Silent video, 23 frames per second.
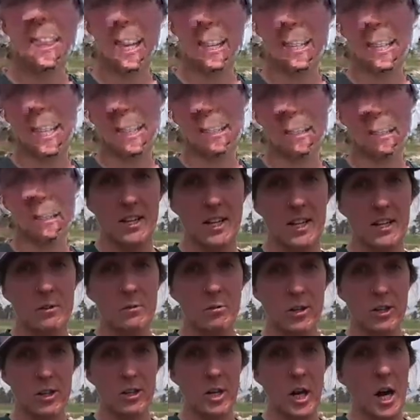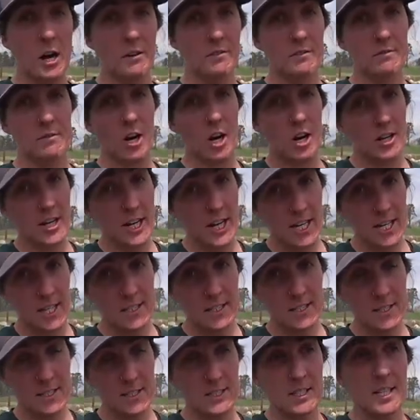That takes a lot of work off of our
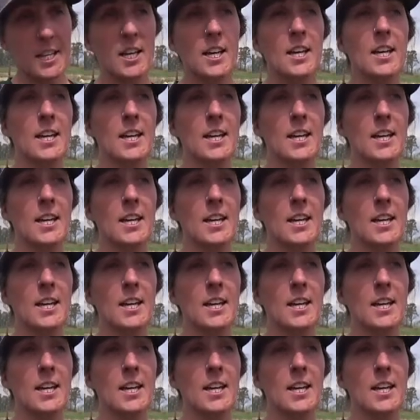hands.